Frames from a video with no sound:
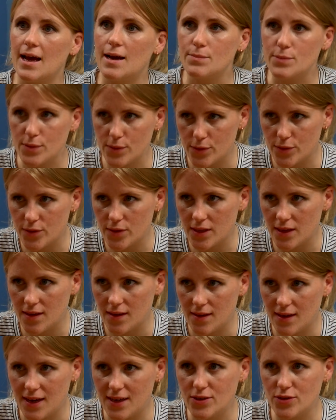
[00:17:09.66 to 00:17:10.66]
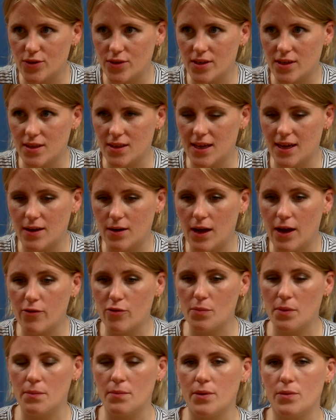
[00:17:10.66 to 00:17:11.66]
Absolutely, I do think that. I
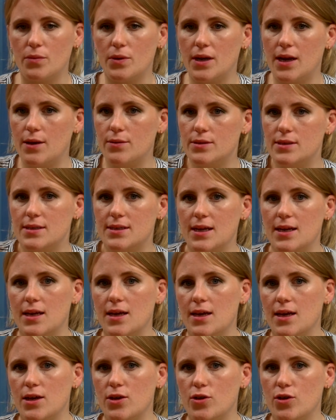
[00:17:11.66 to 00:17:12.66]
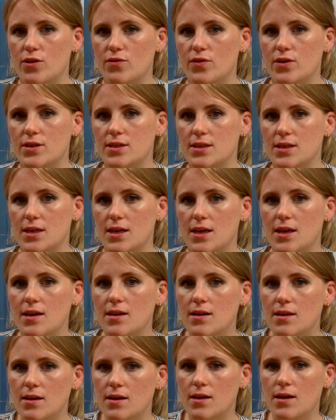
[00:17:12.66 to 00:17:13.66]
remember when I was studying at
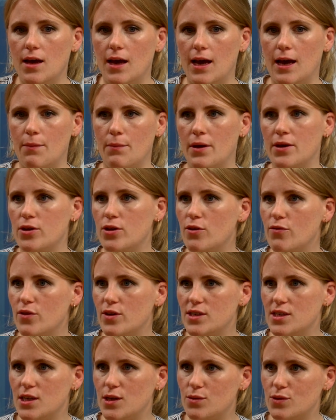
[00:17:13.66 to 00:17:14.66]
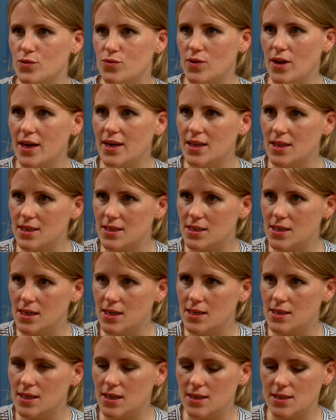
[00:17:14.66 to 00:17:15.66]
university, my university was right in the
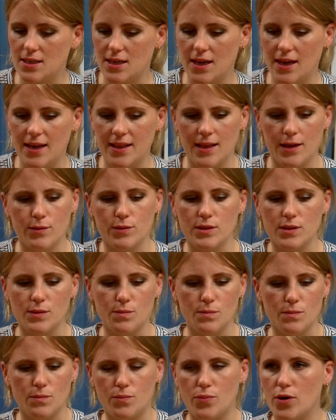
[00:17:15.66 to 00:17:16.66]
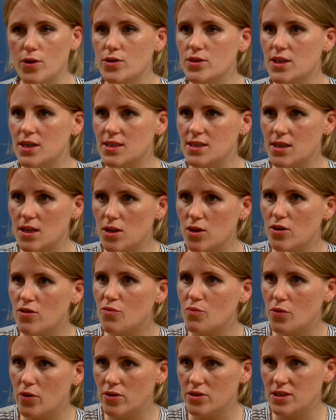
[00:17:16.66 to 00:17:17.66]
city centre, and there was a lot
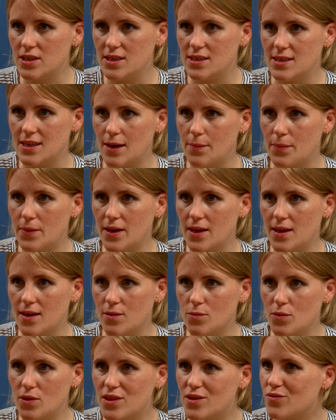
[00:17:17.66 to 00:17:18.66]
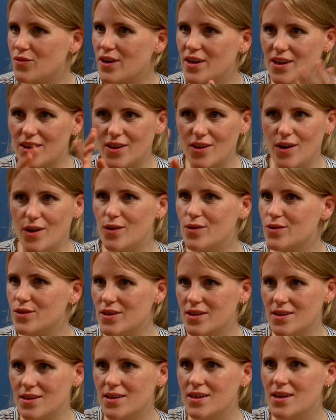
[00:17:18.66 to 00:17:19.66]
of protests happening with the red and gold
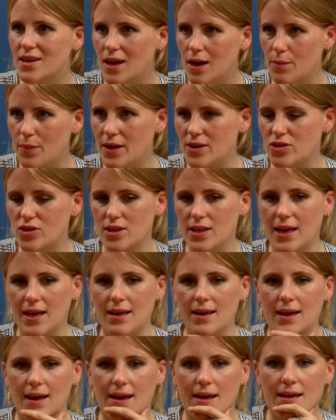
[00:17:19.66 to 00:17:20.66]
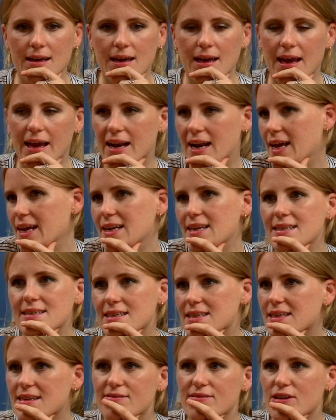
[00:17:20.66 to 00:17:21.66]
and about Sri Lanka, and I
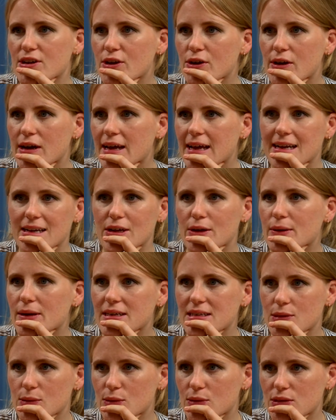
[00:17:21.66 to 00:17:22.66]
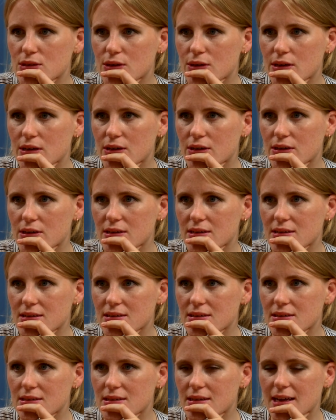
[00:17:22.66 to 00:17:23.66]
didn't even know, I had no idea what was going on.
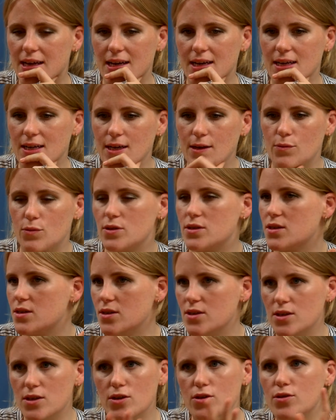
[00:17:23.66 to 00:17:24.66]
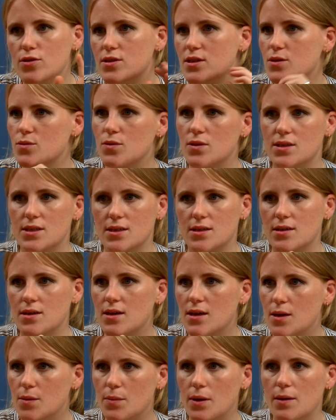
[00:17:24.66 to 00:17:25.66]
And it wasn't on the news, it wasn't
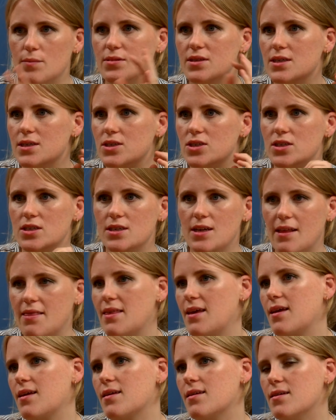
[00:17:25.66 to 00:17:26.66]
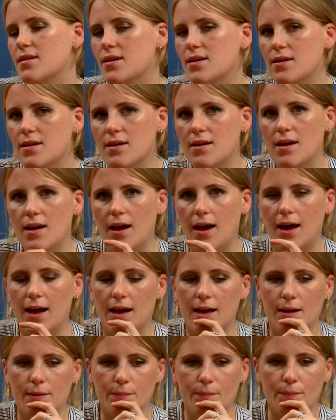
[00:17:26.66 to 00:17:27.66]
published, nothing.
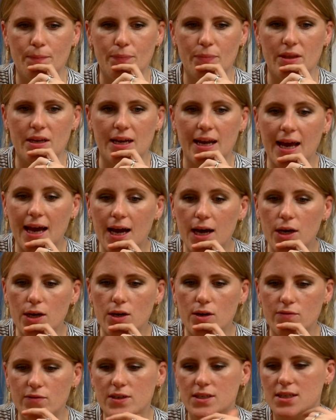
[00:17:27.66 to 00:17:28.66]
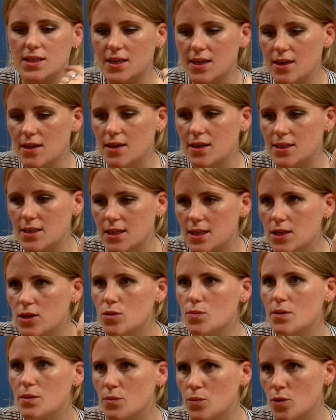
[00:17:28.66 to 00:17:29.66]
Now, obviously, it's a
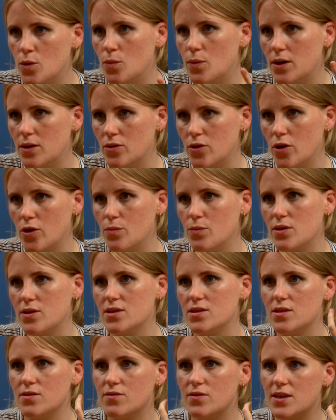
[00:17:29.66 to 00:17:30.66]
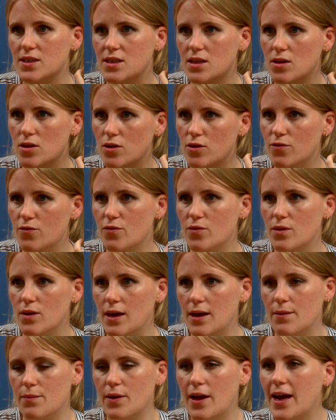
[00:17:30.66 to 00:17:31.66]
little bit more well known because there's a lot of
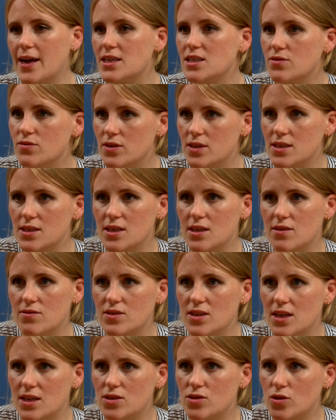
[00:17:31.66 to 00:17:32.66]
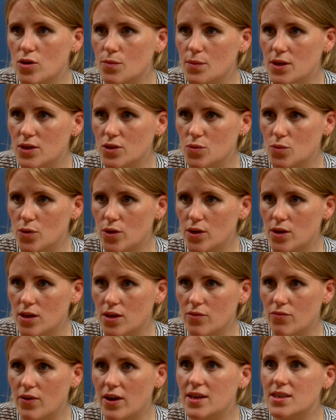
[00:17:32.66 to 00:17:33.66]
activists that have done so much work
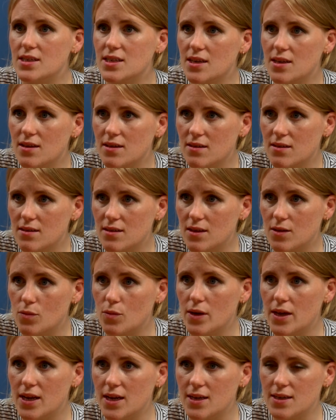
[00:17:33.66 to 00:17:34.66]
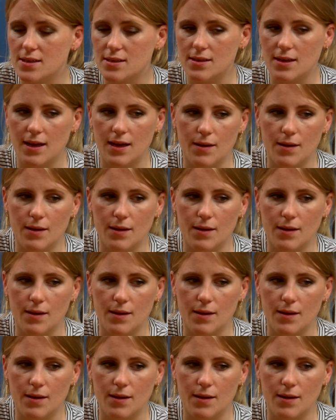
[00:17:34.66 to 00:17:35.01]
in raising the awareness.